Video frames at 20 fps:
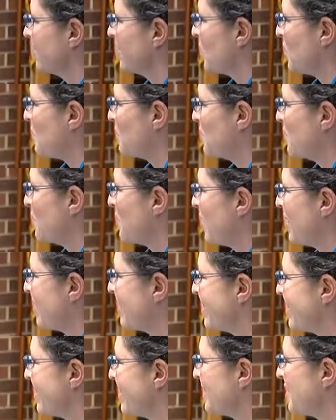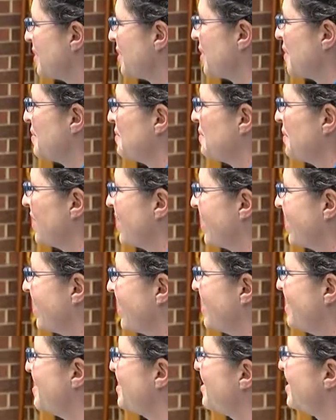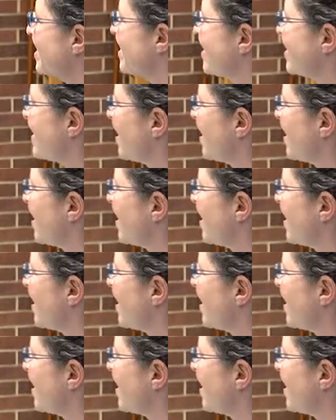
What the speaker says: open space, but can you just